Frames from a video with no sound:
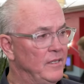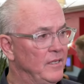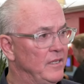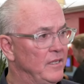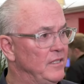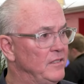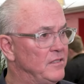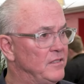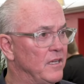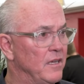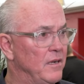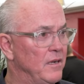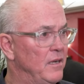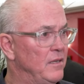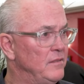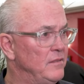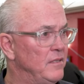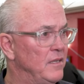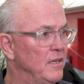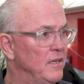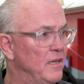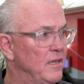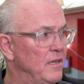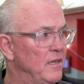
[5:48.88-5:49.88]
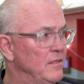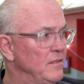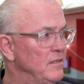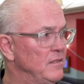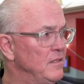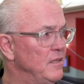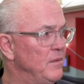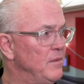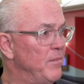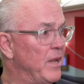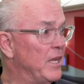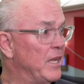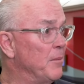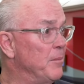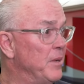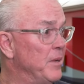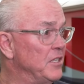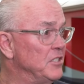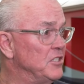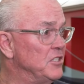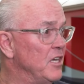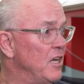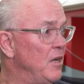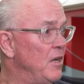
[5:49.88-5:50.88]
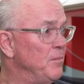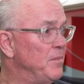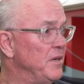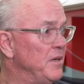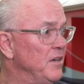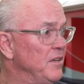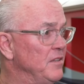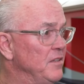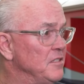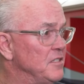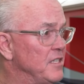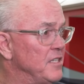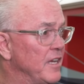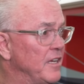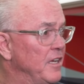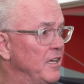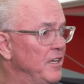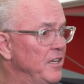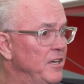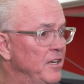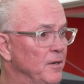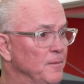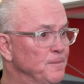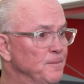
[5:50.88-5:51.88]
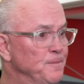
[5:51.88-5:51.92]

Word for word: he's going to make a big jump here in the second year.